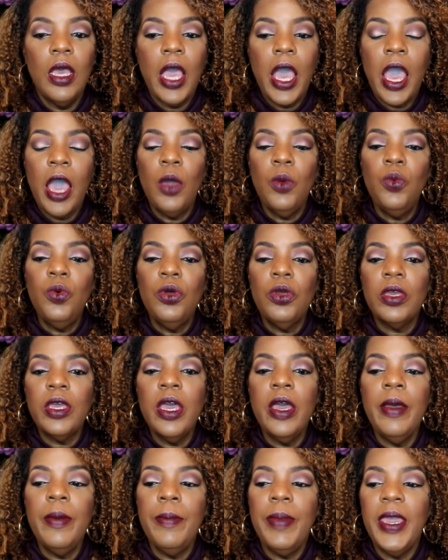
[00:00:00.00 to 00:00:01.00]
I will
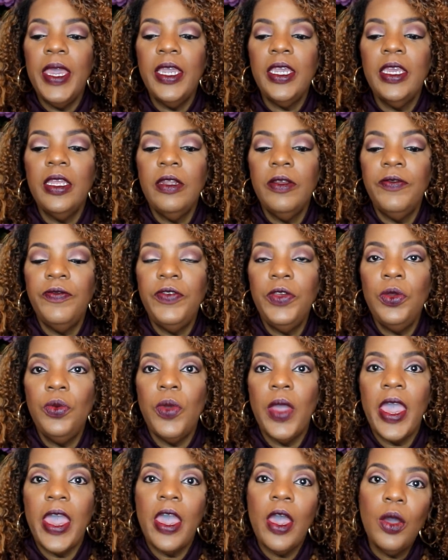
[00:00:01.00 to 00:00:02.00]
come back in a
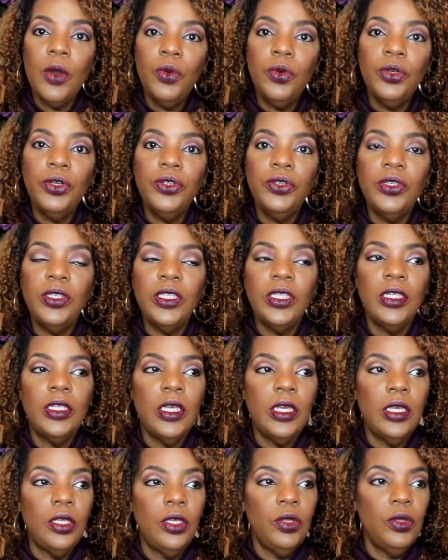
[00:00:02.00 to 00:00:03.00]
few hours to
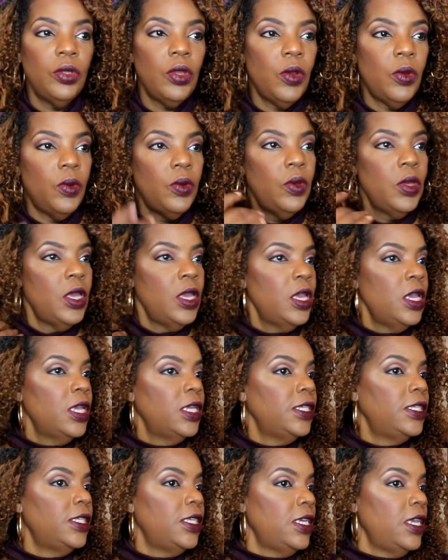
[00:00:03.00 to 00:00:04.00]
let you know,
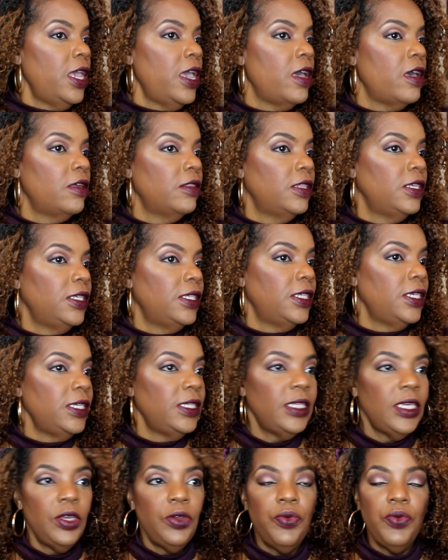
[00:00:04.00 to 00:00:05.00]
see how the
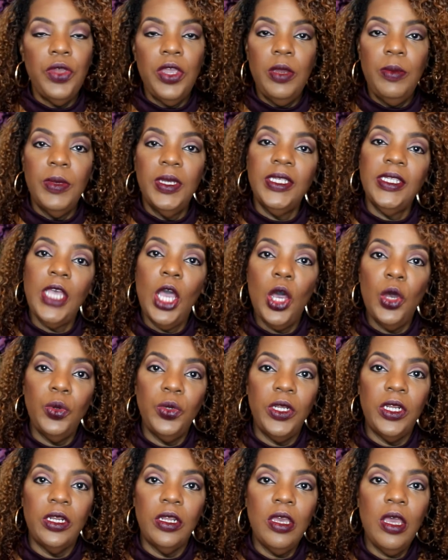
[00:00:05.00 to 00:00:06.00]
CC cream is
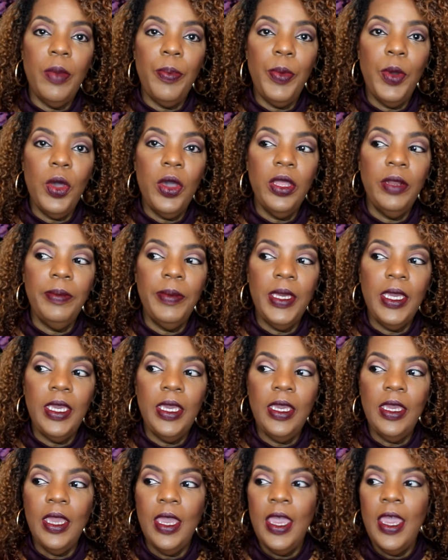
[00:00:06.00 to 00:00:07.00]
holding up on
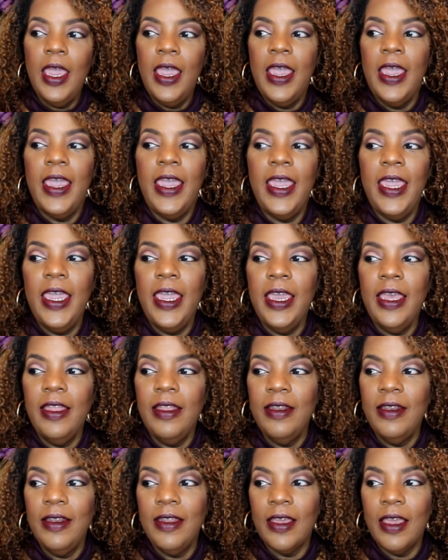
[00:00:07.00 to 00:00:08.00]
me.
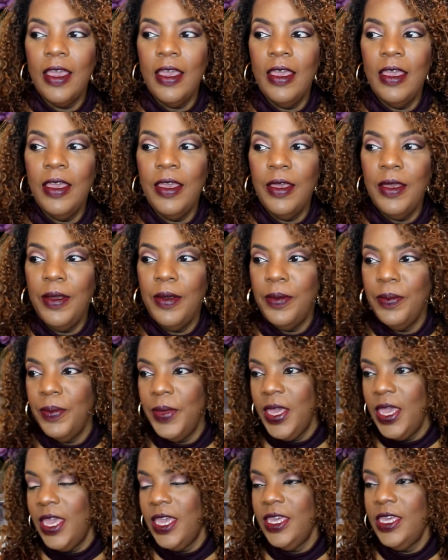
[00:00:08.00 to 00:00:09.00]
And
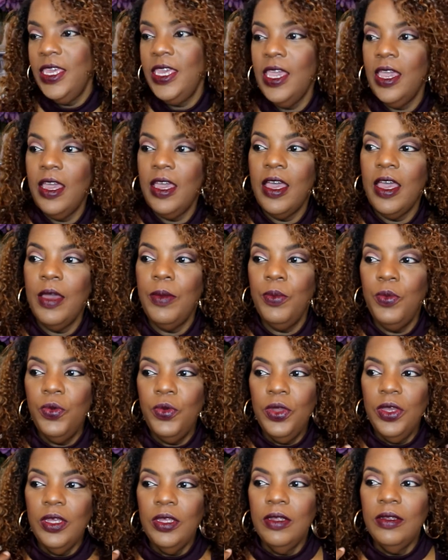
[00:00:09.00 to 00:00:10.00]
yeah, I'm
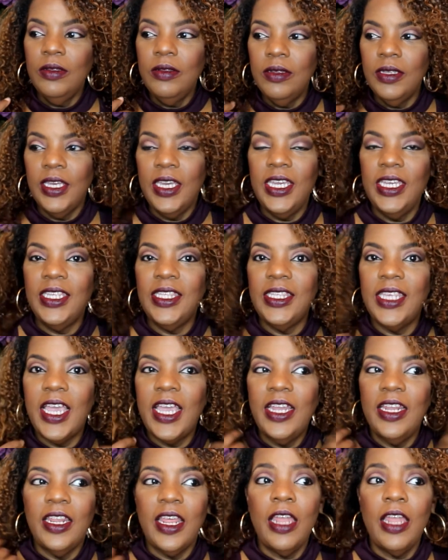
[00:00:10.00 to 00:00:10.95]
real excited.